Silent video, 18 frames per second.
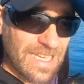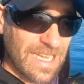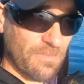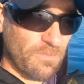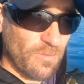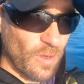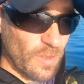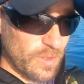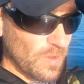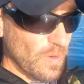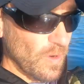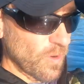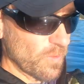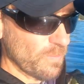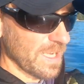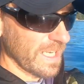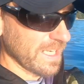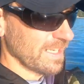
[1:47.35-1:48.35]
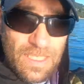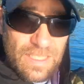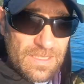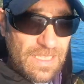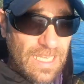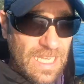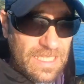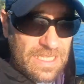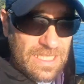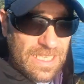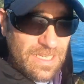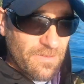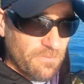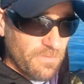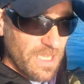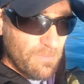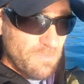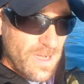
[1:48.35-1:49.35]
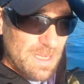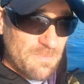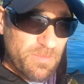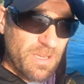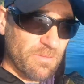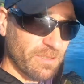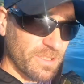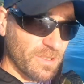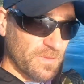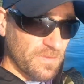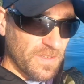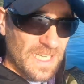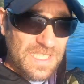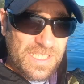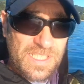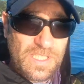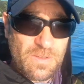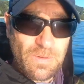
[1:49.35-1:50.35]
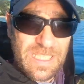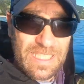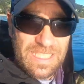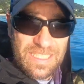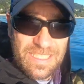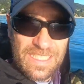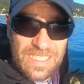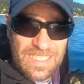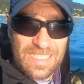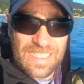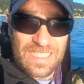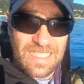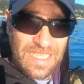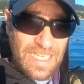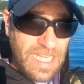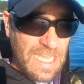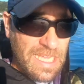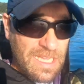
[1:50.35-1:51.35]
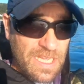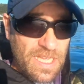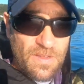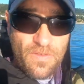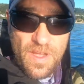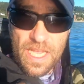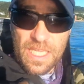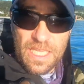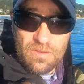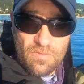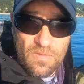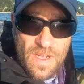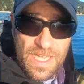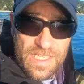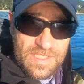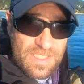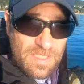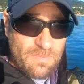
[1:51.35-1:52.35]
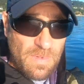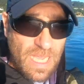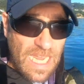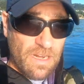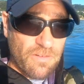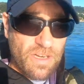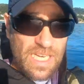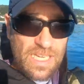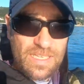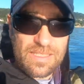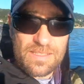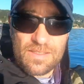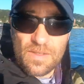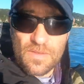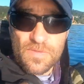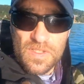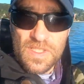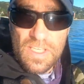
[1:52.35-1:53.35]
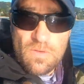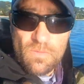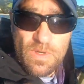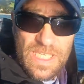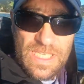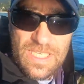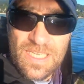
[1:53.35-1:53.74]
I'm also hoping that uh, we might be able to find squid if I can find some areas of seaweed.